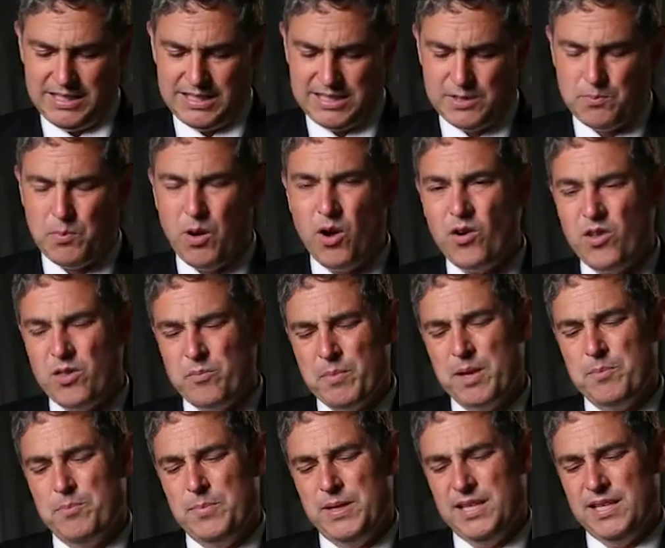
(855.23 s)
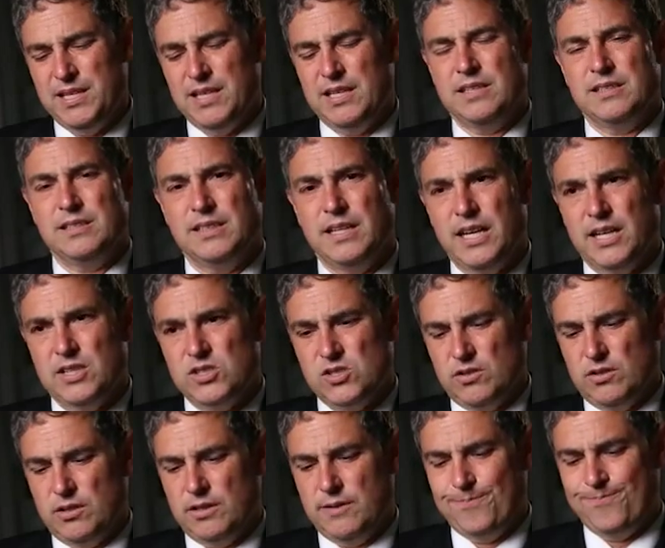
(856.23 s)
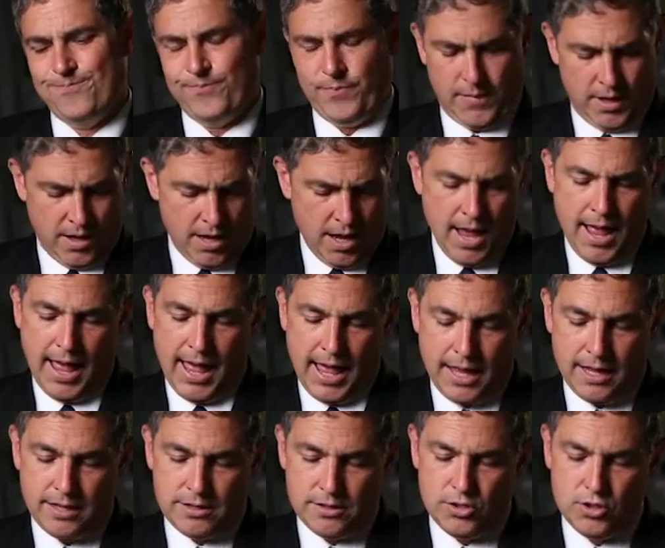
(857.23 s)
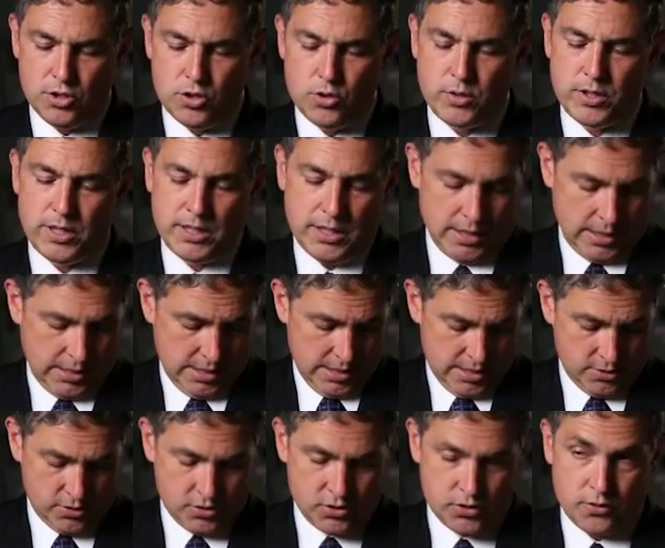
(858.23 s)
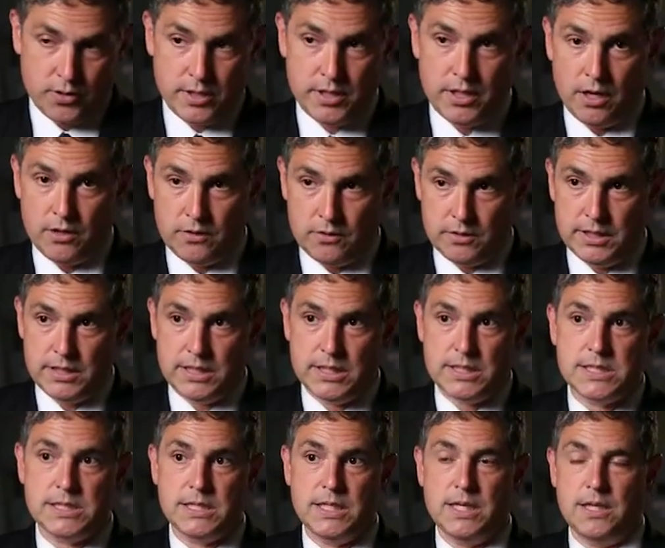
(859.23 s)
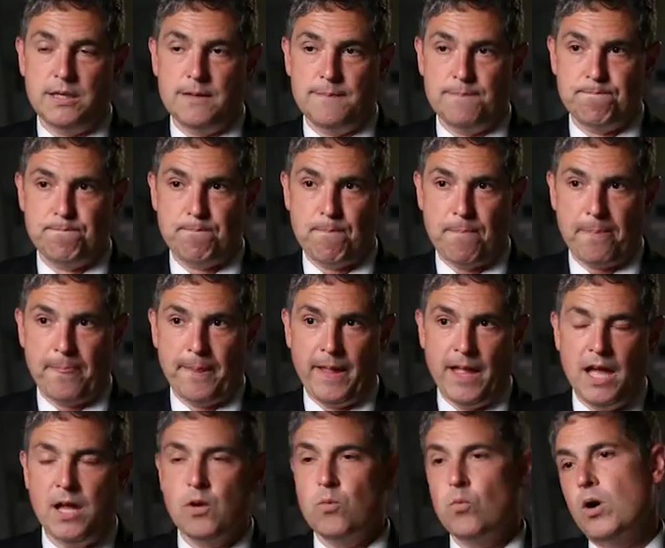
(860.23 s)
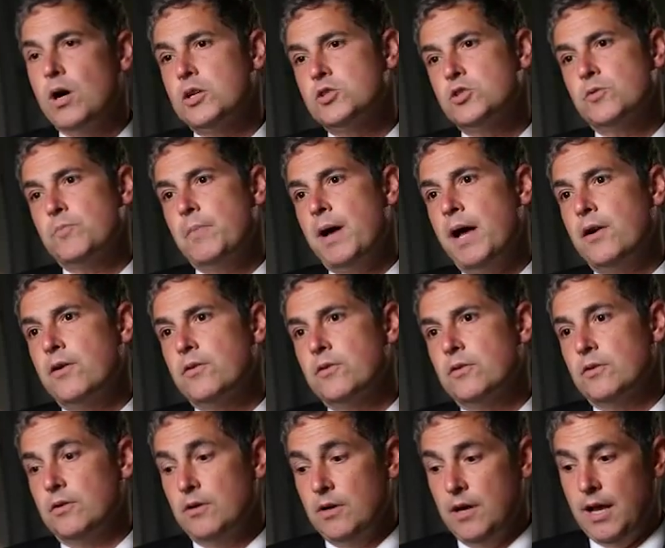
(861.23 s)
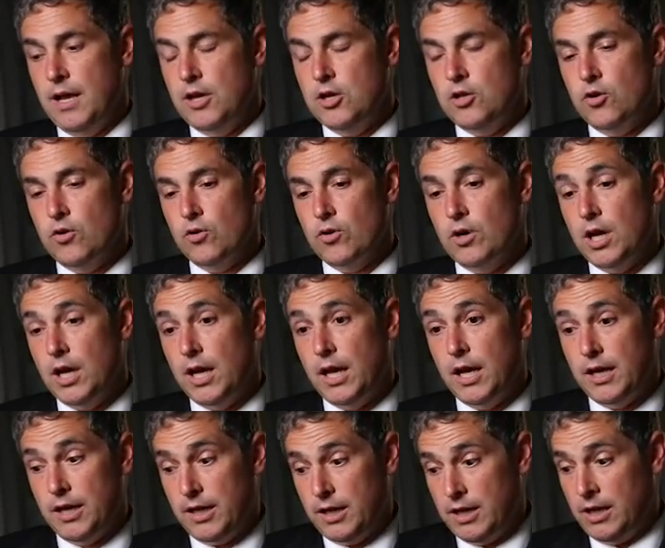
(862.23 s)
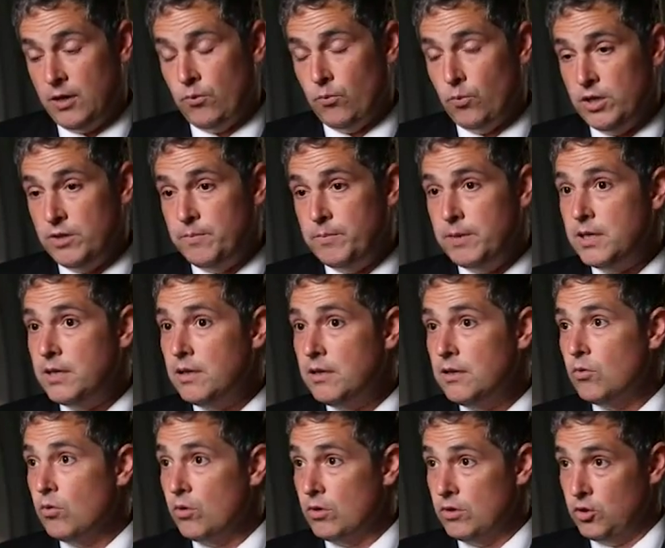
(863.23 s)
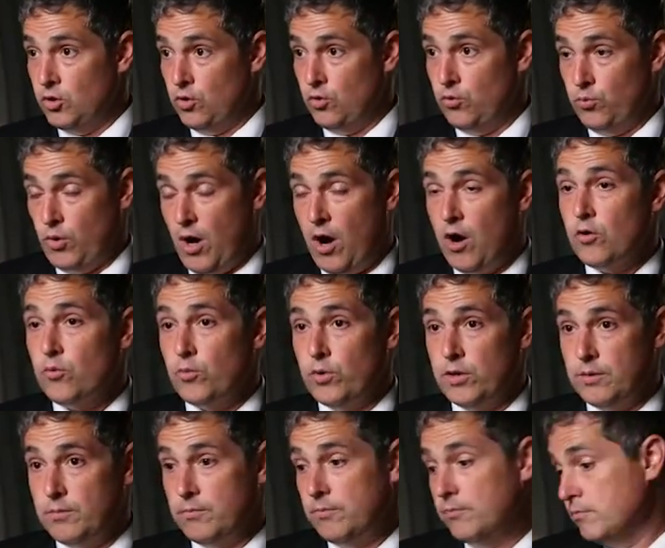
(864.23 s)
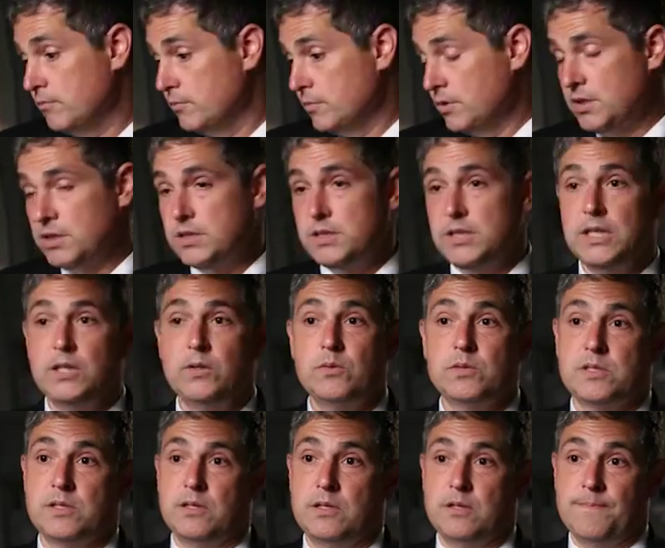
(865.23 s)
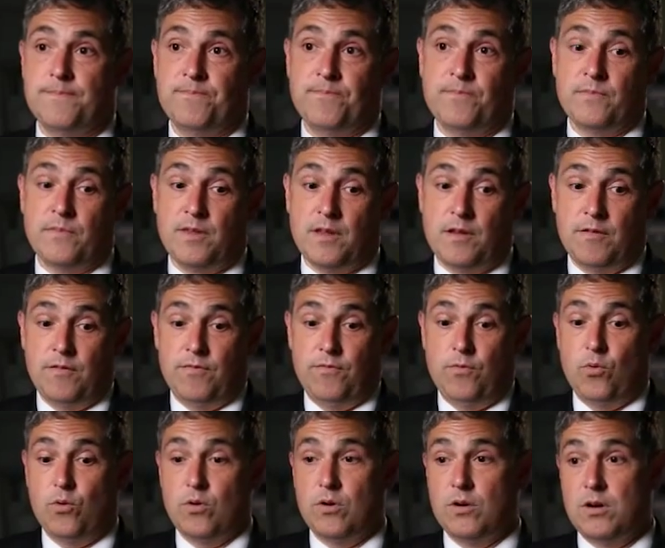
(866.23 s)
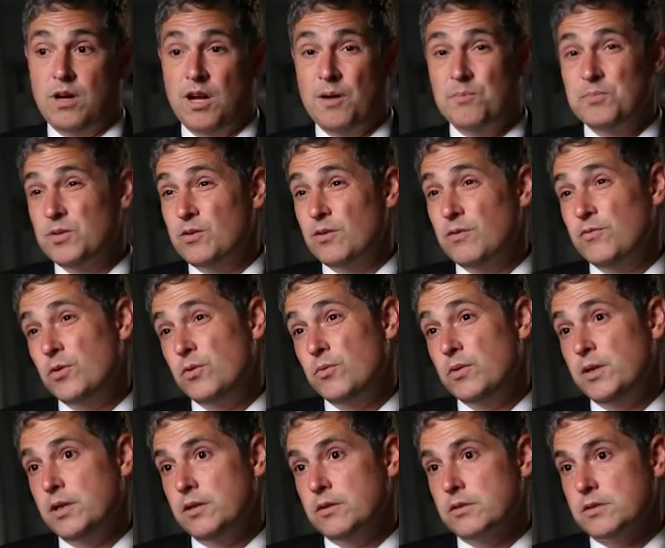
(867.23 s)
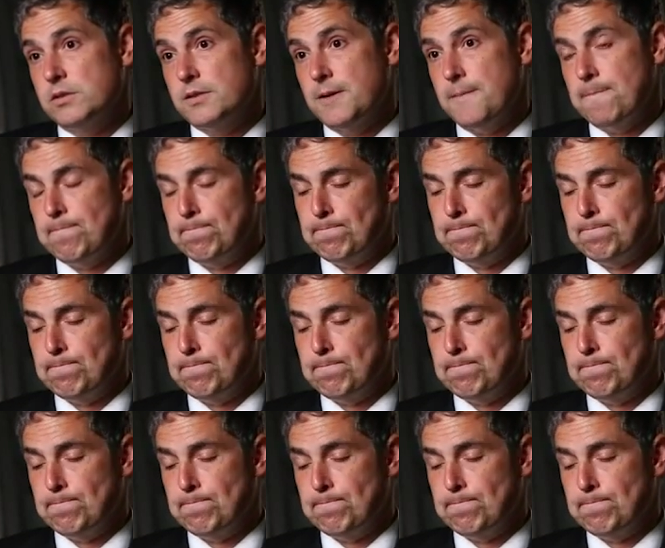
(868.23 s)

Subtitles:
smaller than my pinky, actually. And you can insert it underneath the skin and watch or monitor your arrhythmia or your heart rhythm continuously for up to a few years.